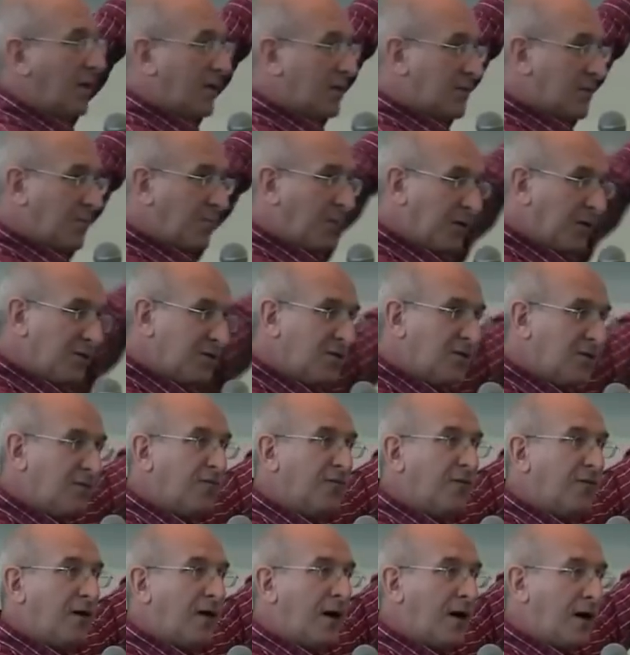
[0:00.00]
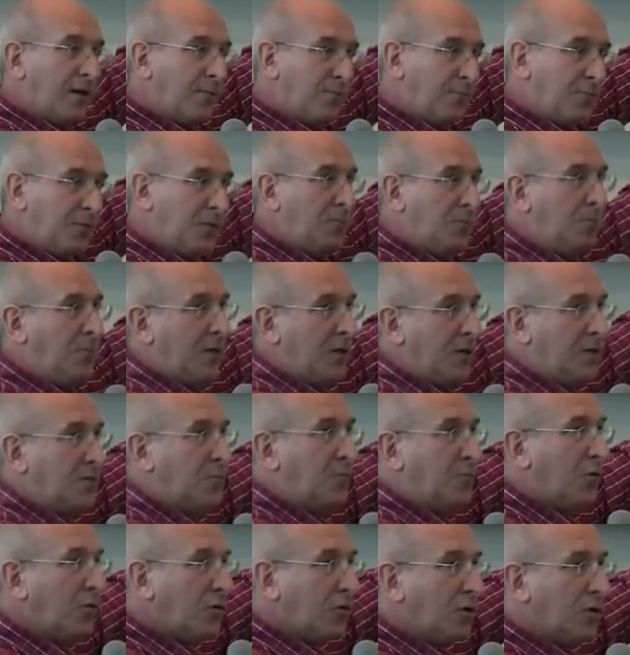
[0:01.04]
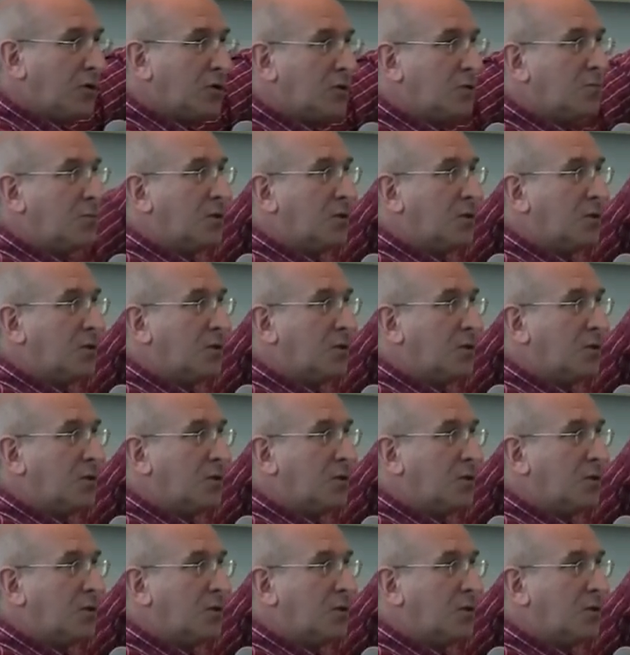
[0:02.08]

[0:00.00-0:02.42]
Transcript: expensive IP-based products